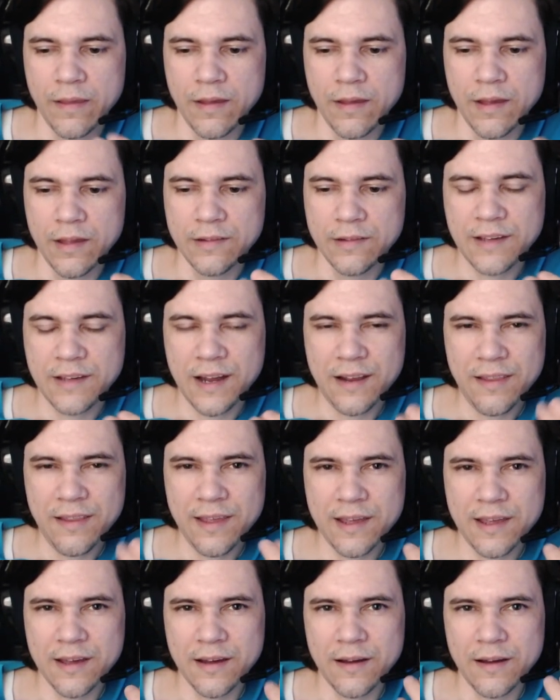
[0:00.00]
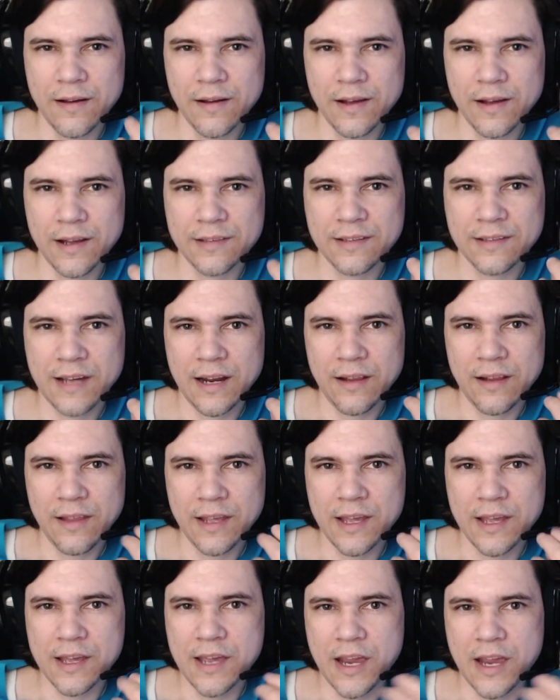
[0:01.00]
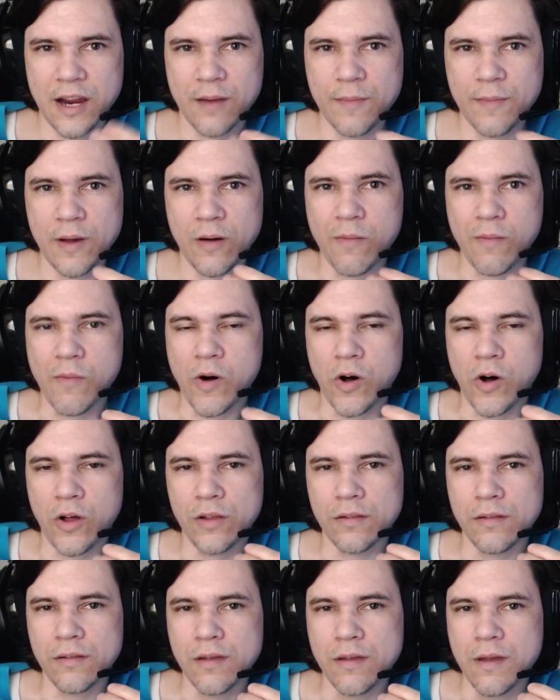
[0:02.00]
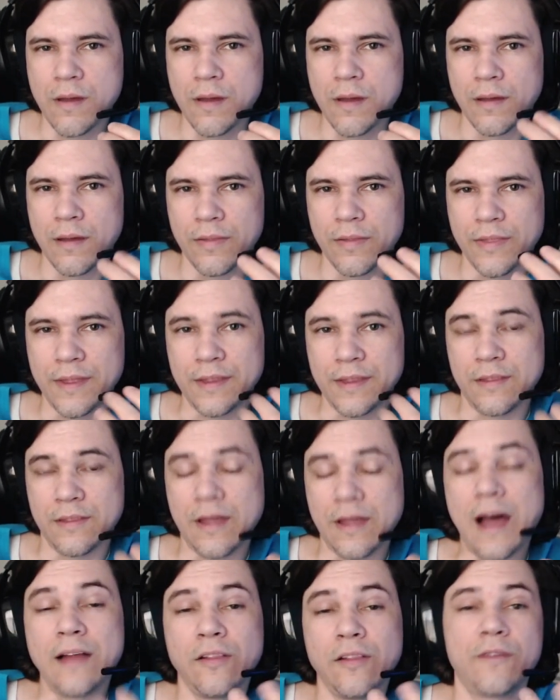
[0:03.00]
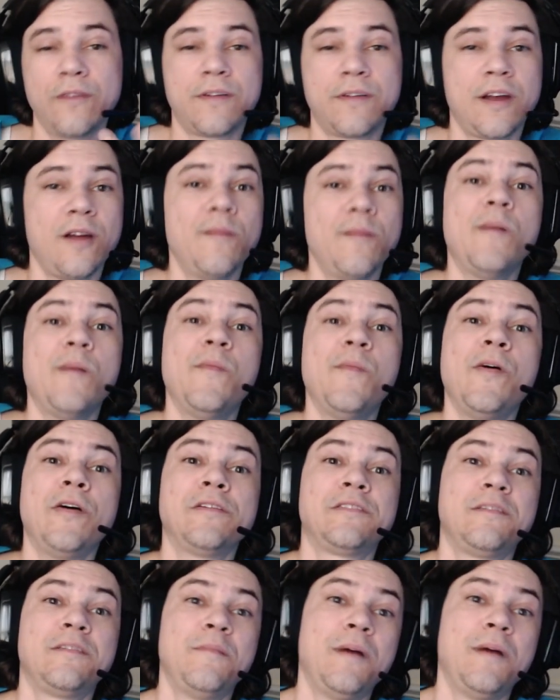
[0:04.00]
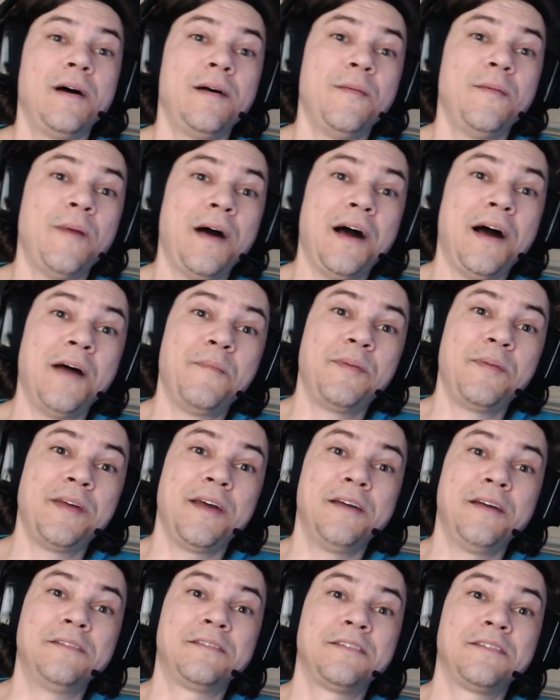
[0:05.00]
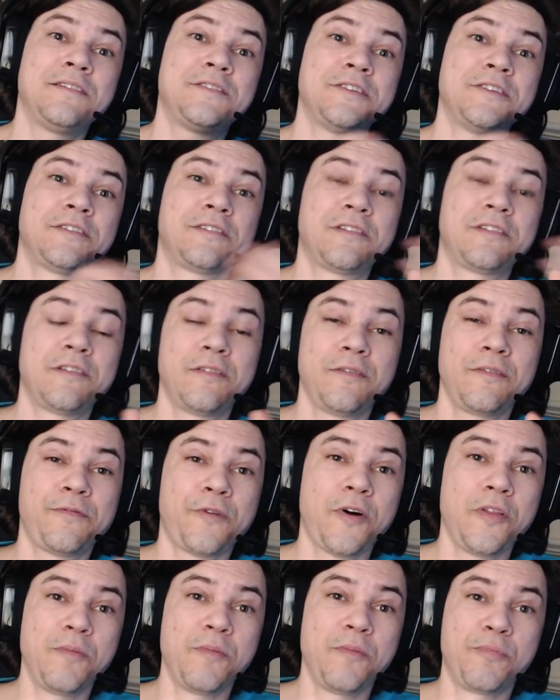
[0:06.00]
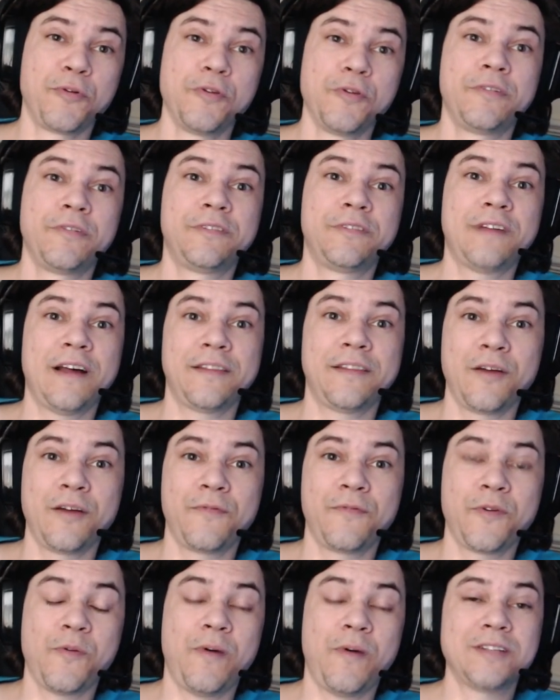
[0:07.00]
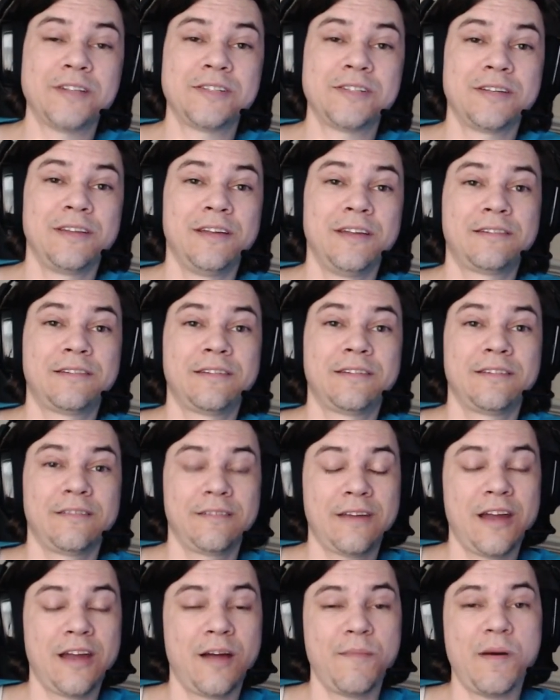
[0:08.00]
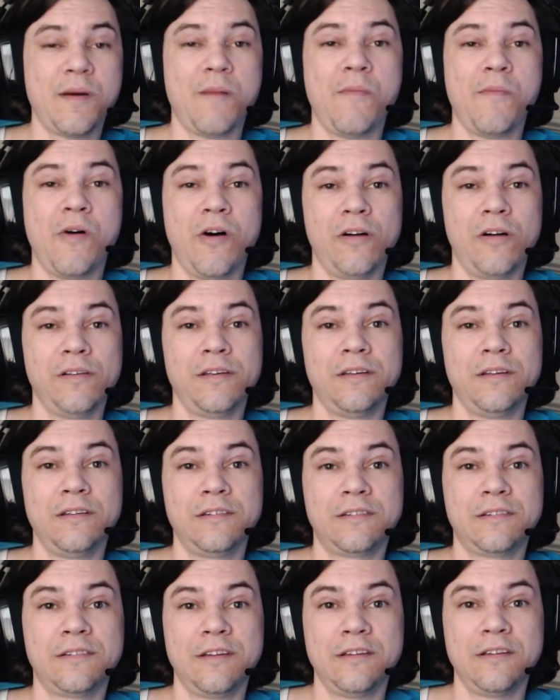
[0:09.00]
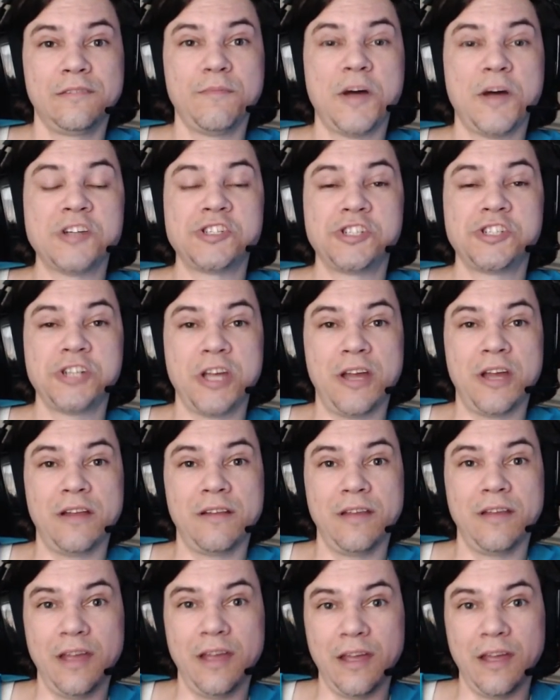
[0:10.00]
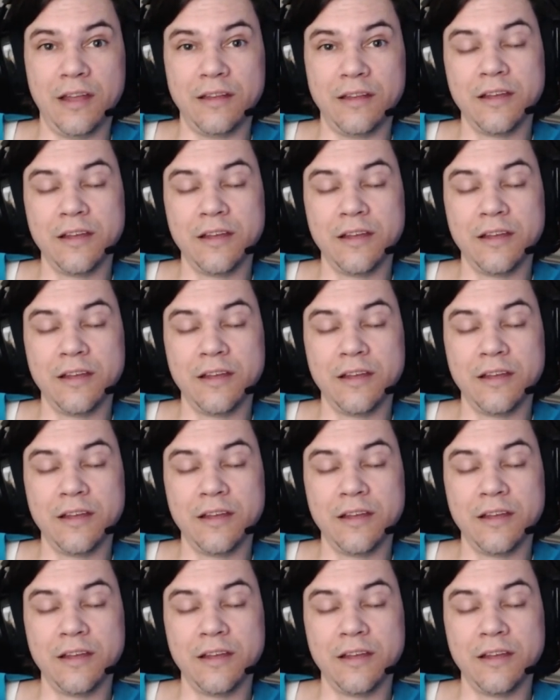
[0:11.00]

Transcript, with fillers: It's kind of like a, it's kind of like a caramel malt. That I love caramel malts in my in my I P As. Just for all the brewers out there, if you're watching this, caramel malt is is my shit, and